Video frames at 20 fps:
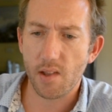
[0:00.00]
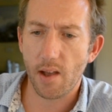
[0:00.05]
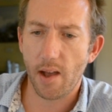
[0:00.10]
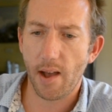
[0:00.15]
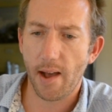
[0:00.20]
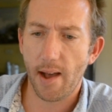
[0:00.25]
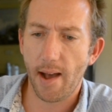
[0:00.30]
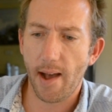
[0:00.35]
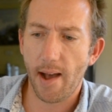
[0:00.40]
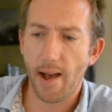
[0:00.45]

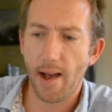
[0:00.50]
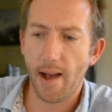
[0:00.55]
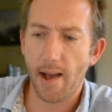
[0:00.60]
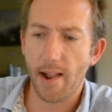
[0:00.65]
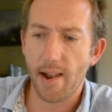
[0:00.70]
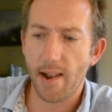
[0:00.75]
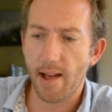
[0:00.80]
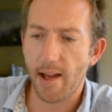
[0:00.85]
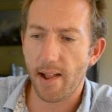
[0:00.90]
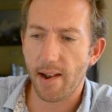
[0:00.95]

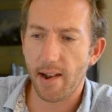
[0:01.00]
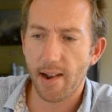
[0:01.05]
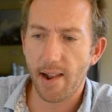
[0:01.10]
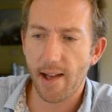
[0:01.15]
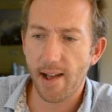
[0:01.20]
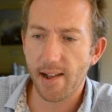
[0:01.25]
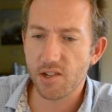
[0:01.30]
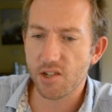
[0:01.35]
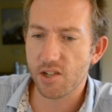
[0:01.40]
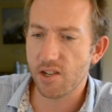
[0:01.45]
are
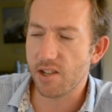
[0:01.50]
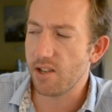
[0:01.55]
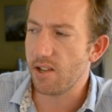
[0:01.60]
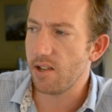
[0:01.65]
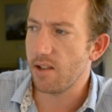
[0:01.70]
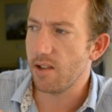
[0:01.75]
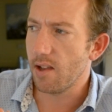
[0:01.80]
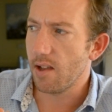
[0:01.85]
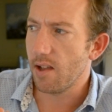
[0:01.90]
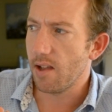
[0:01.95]

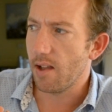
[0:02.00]
largely